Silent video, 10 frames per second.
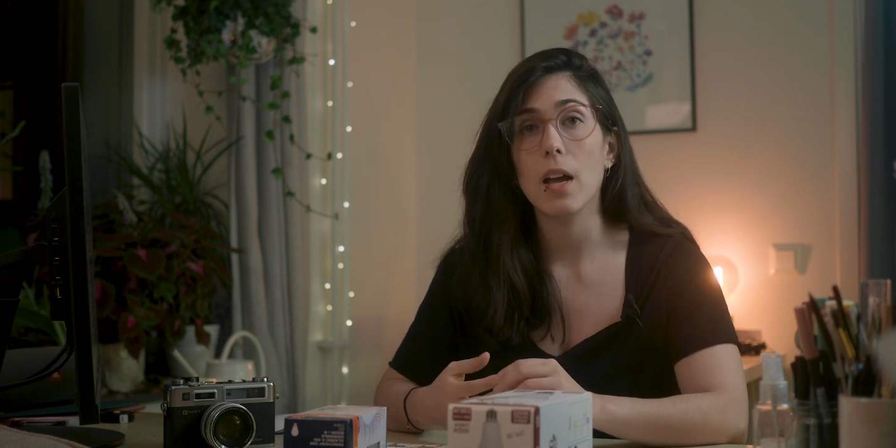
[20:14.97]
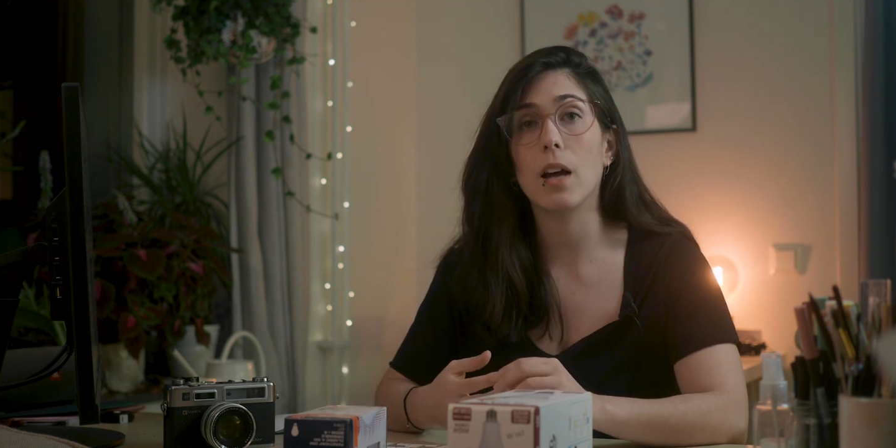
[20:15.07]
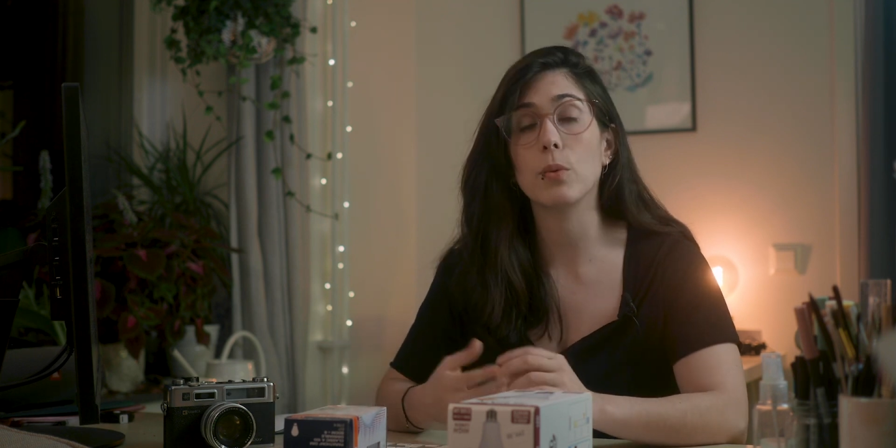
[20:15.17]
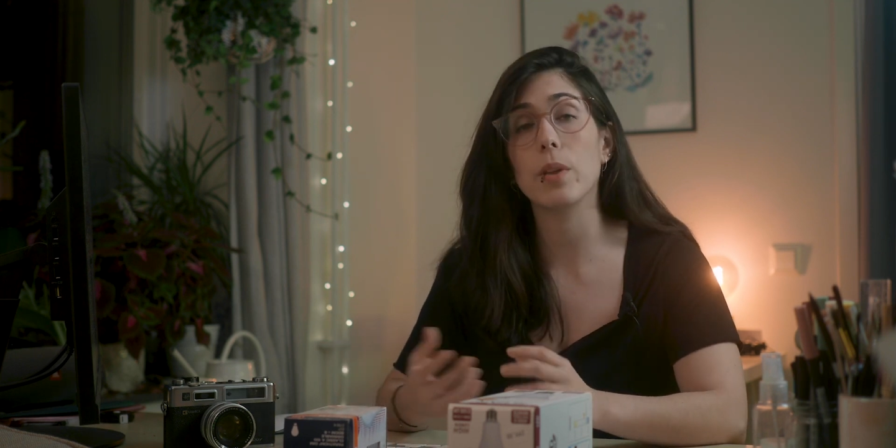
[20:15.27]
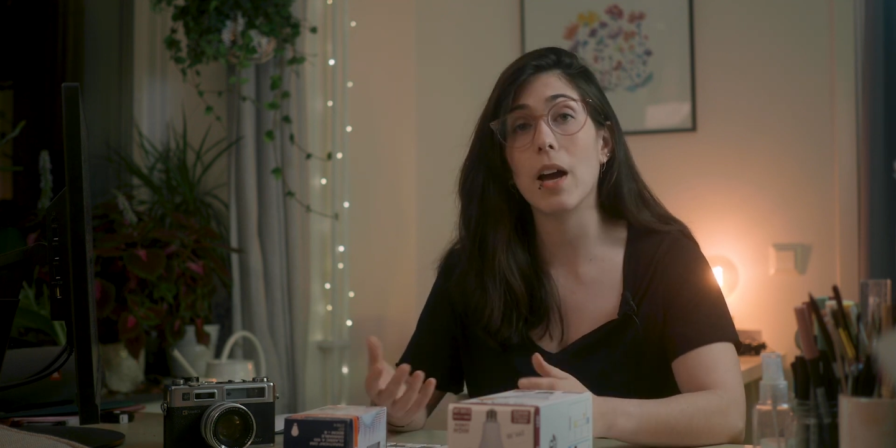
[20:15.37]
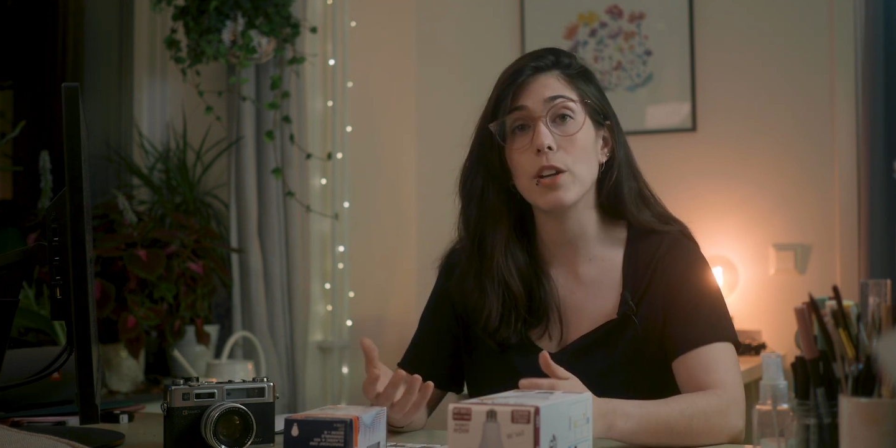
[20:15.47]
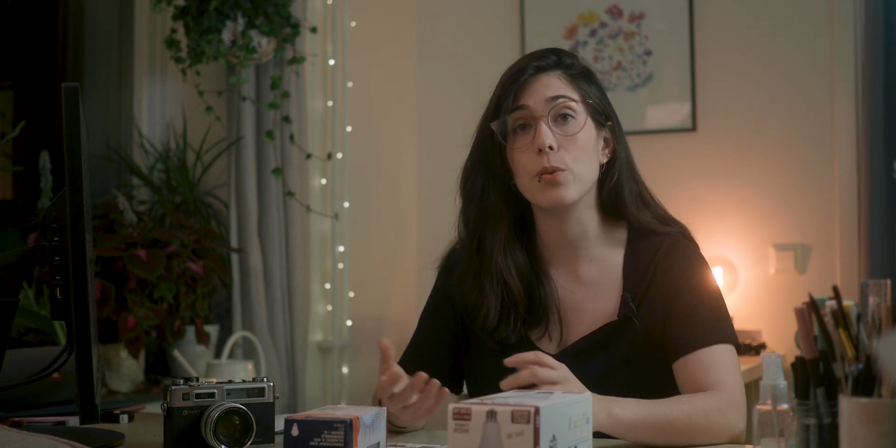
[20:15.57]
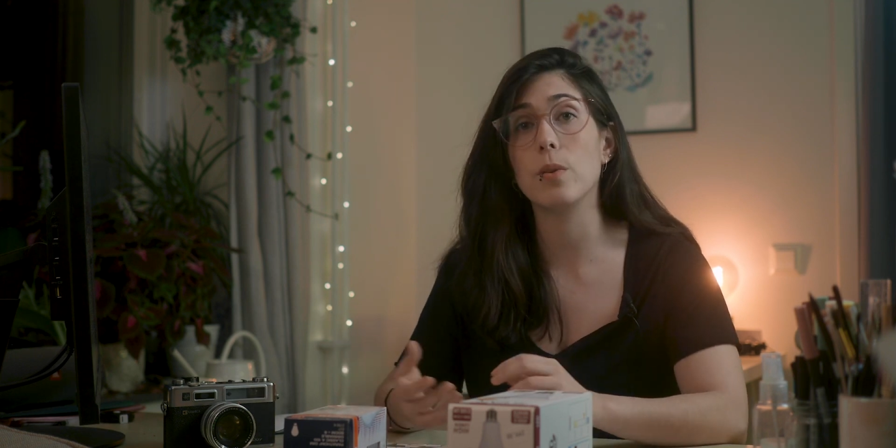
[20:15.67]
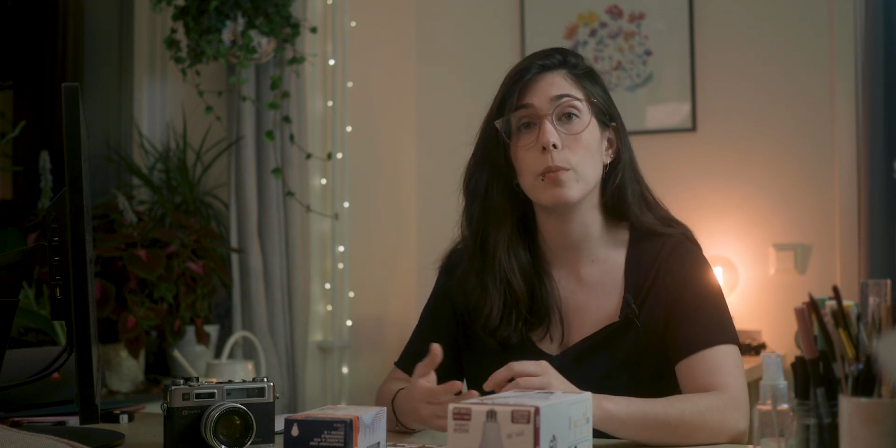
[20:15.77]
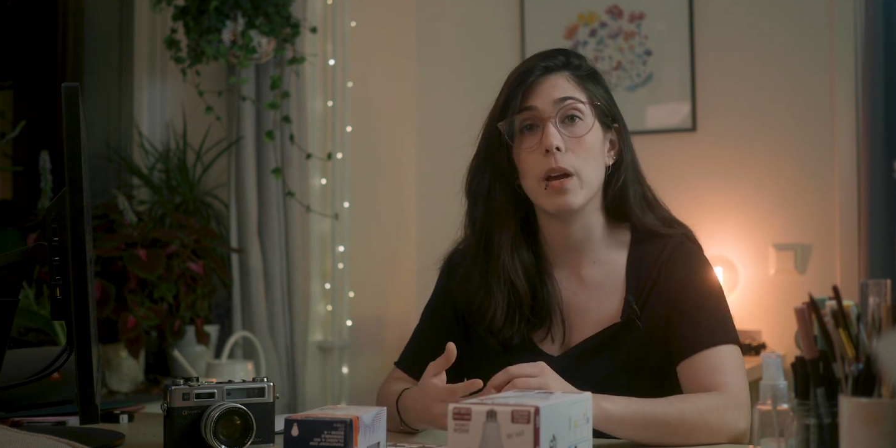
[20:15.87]
and with that
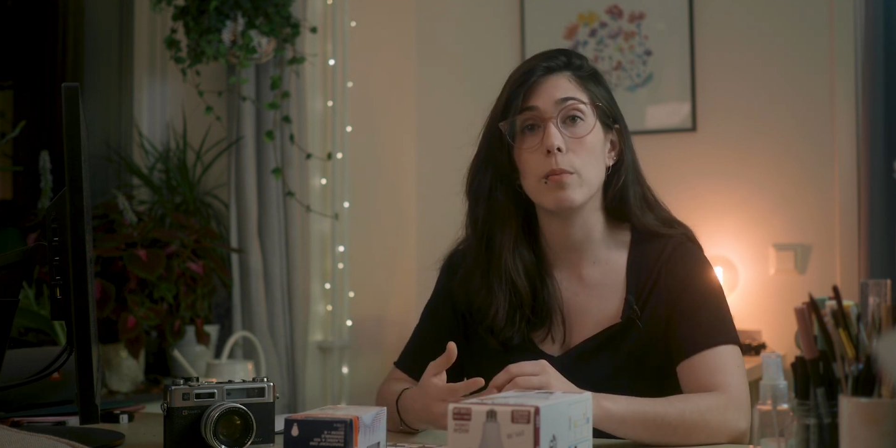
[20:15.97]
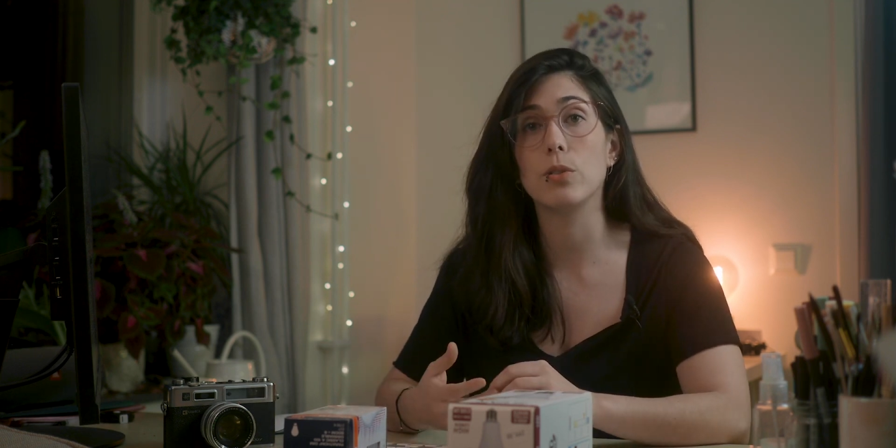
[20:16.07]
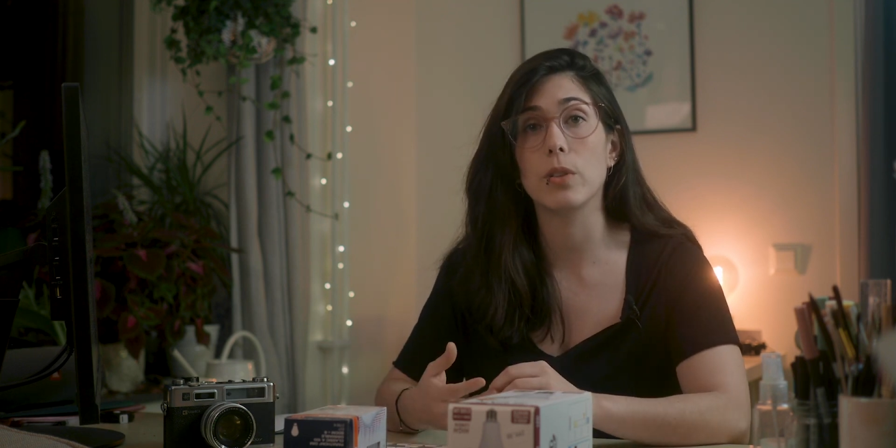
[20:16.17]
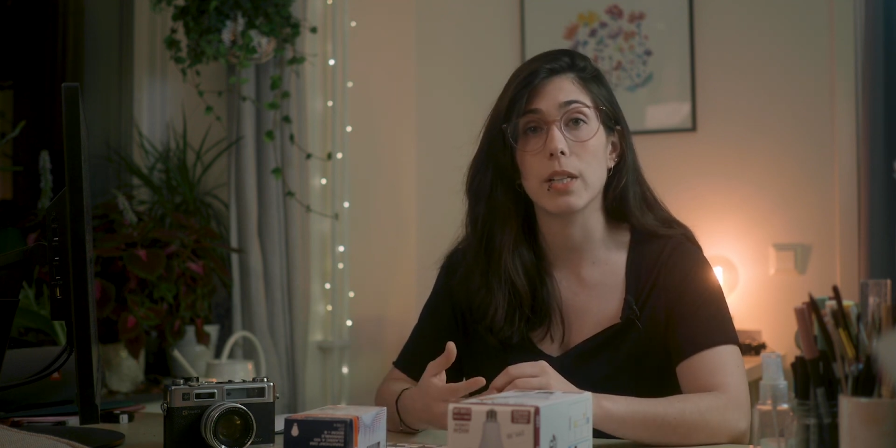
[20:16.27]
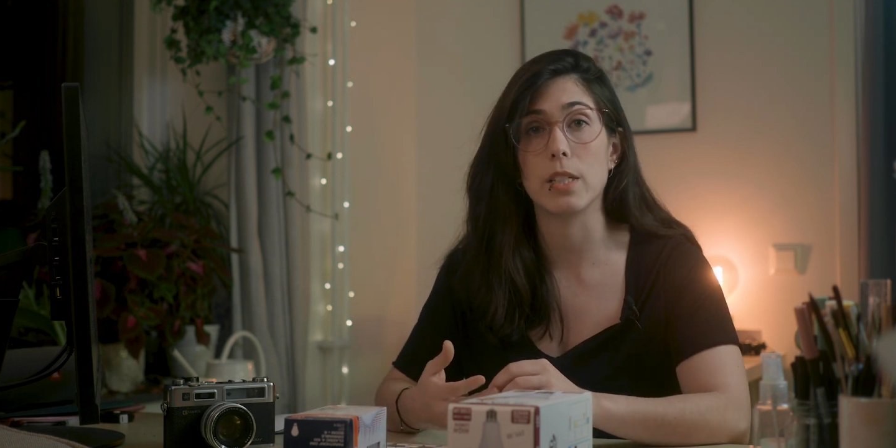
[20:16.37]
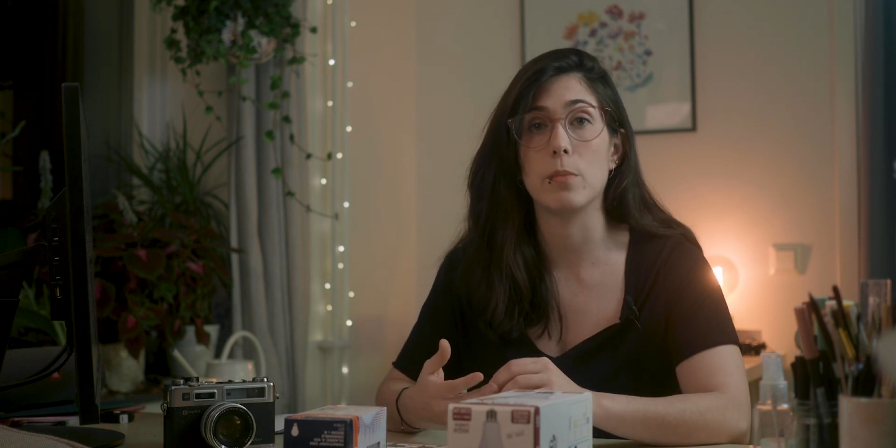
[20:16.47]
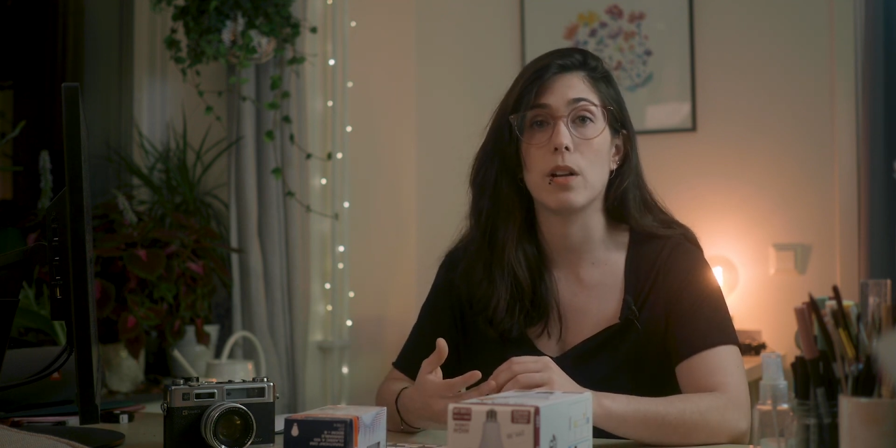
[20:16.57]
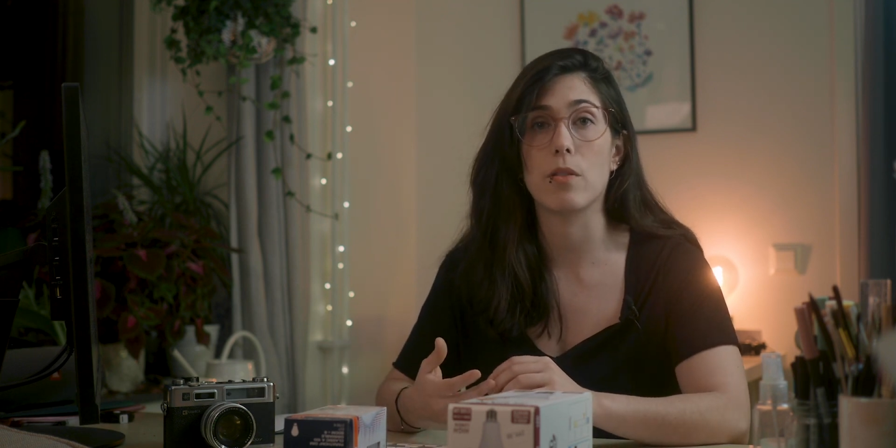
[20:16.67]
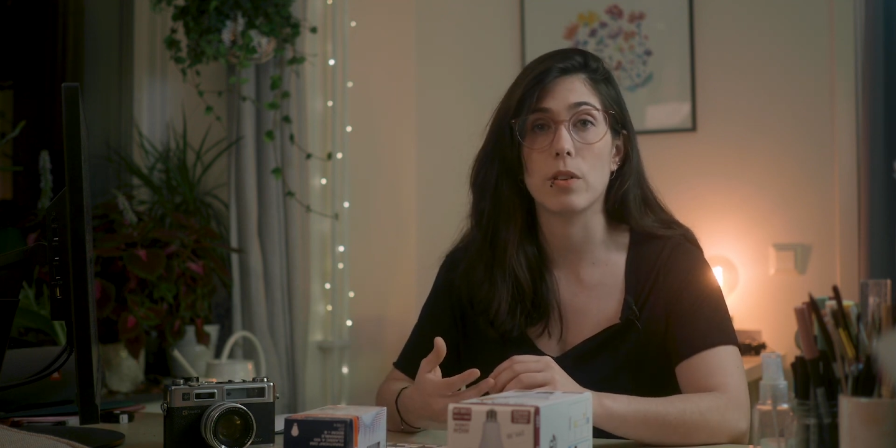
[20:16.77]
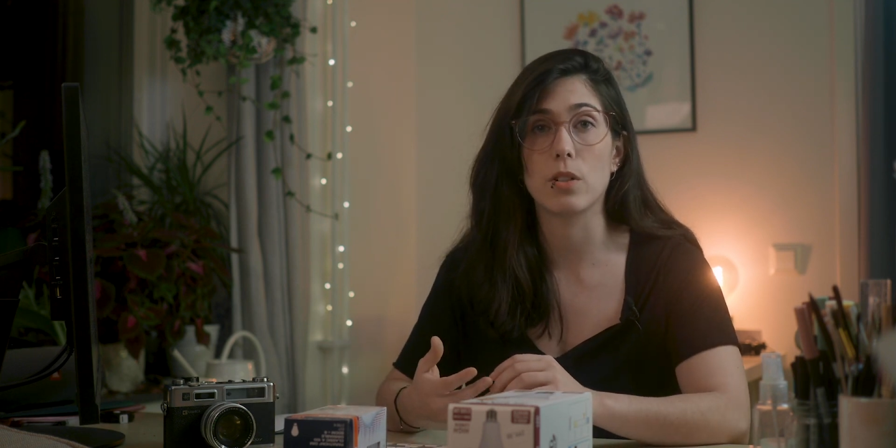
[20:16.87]
you will be able to get
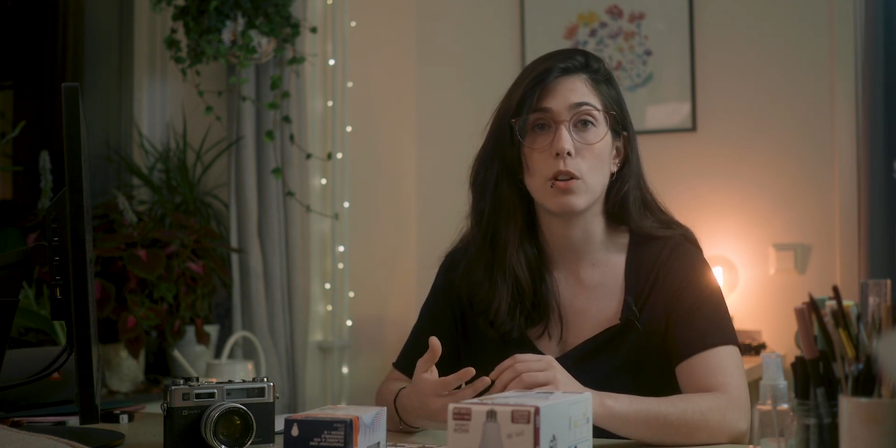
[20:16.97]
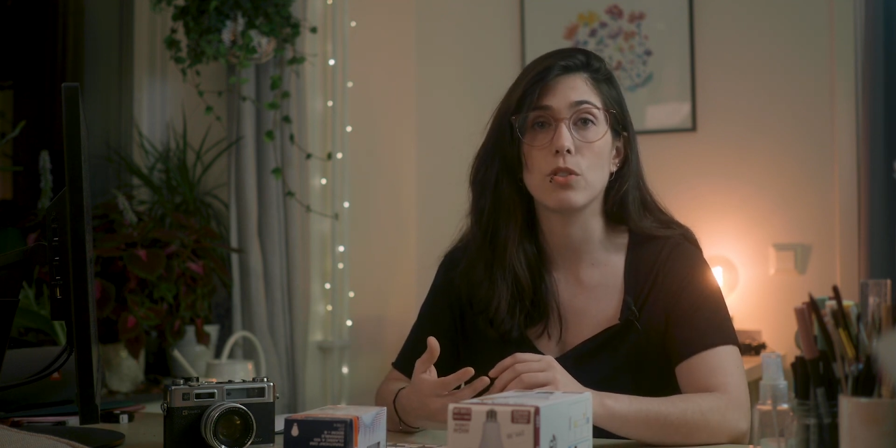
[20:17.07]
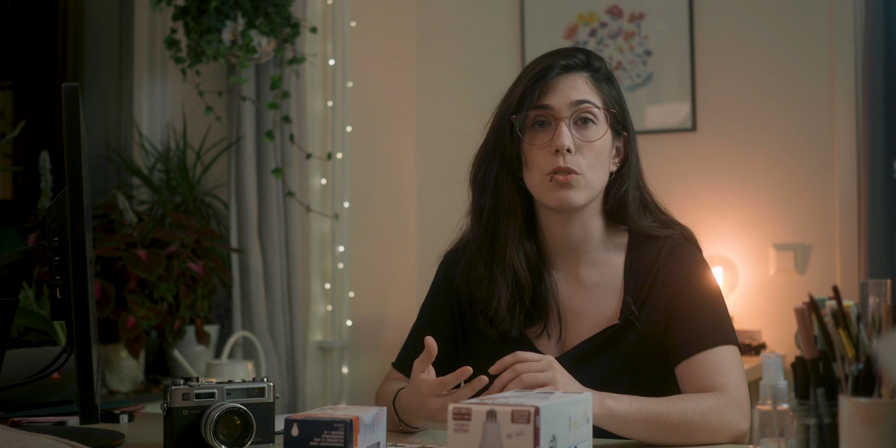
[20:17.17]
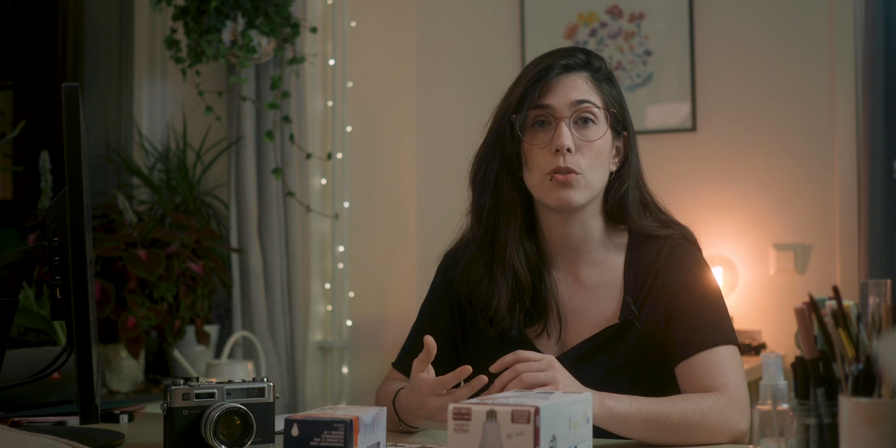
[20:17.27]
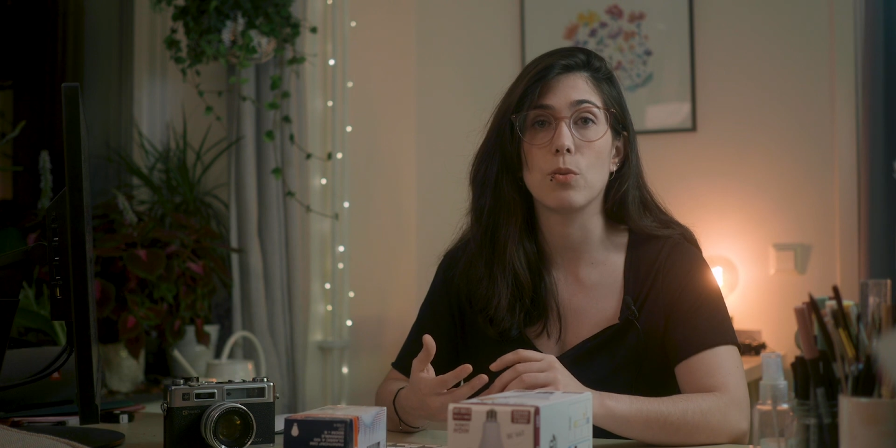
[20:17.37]
similar results